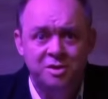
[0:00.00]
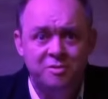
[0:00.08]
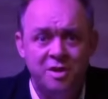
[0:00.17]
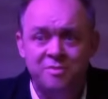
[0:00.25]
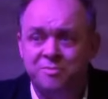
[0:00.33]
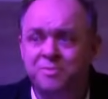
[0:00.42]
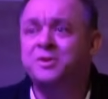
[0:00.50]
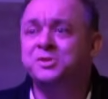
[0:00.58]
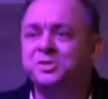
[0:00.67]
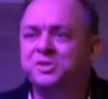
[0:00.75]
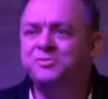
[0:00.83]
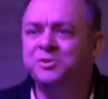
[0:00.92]
credit for
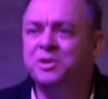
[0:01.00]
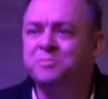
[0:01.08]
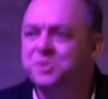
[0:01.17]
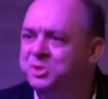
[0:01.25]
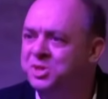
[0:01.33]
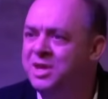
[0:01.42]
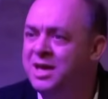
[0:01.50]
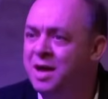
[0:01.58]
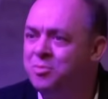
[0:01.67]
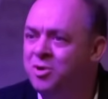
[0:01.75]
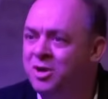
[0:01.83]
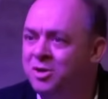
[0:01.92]
this. He's filled up the Sydney
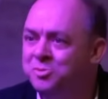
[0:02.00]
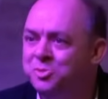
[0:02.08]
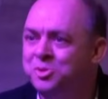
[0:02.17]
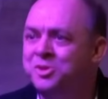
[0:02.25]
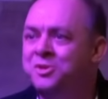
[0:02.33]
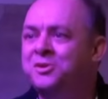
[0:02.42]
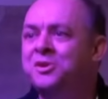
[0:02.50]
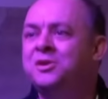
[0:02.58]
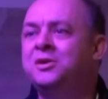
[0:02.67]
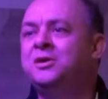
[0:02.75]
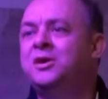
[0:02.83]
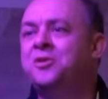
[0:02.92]
Opera House and
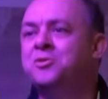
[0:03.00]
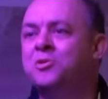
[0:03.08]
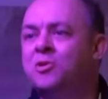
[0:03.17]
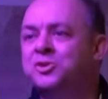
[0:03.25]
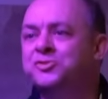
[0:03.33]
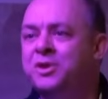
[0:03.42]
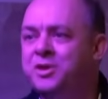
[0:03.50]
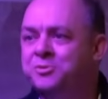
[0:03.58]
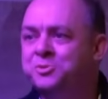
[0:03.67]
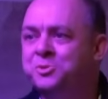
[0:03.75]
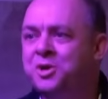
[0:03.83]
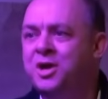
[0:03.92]
other large
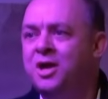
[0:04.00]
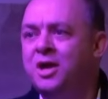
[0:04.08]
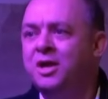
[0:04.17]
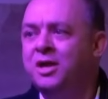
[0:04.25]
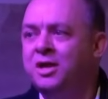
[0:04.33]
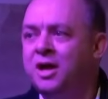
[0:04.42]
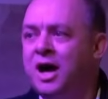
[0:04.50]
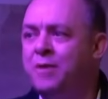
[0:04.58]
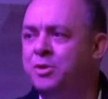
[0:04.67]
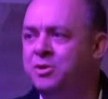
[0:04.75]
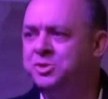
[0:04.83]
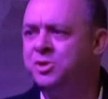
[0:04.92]
venues.
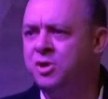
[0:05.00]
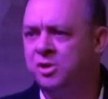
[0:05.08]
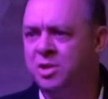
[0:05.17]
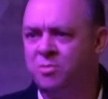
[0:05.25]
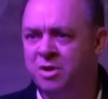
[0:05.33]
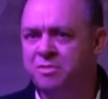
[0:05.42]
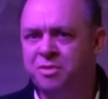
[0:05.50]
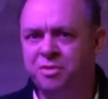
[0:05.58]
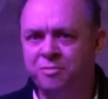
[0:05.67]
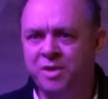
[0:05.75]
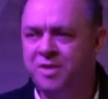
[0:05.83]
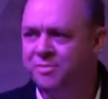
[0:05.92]
I would also call him one of the
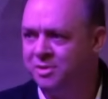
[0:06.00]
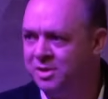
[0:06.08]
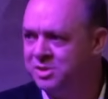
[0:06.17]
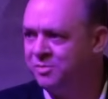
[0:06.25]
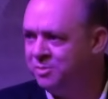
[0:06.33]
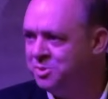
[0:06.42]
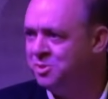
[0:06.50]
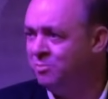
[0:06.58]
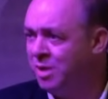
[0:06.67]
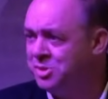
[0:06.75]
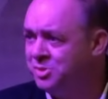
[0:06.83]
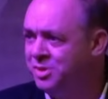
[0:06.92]
three philosophers
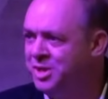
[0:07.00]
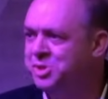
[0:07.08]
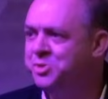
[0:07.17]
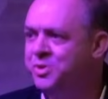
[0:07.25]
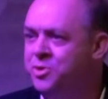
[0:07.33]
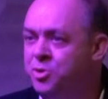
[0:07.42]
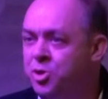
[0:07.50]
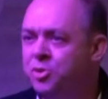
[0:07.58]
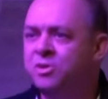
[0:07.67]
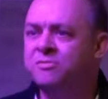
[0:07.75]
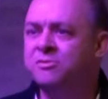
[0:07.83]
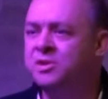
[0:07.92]
in Western history who
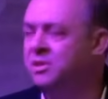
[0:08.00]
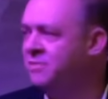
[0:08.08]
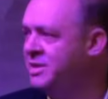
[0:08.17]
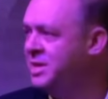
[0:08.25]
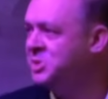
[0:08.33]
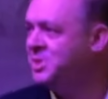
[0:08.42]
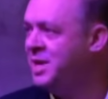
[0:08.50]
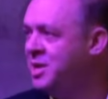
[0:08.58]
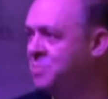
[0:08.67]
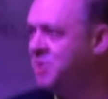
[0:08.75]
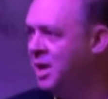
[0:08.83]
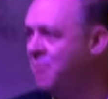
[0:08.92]
could have earned a living in
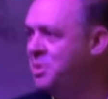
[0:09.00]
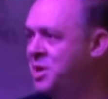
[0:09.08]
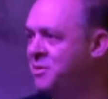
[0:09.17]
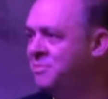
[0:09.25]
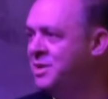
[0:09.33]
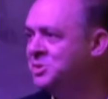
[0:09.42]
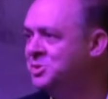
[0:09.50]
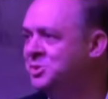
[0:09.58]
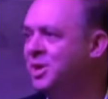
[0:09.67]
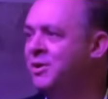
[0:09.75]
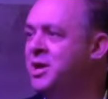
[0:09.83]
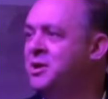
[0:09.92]
stand-up comedy if
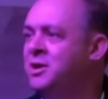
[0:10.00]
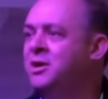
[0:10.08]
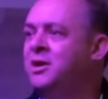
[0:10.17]
necessary.